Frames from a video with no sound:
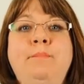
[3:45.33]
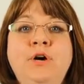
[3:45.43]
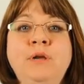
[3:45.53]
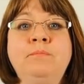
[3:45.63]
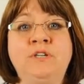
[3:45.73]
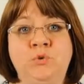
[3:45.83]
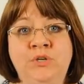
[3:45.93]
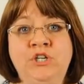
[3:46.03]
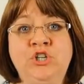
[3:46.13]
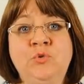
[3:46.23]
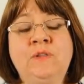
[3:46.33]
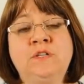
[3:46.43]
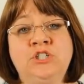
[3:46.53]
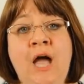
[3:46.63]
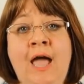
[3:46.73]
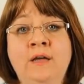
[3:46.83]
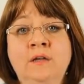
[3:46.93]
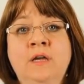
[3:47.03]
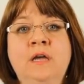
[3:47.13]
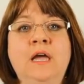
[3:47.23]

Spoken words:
put it between you and the child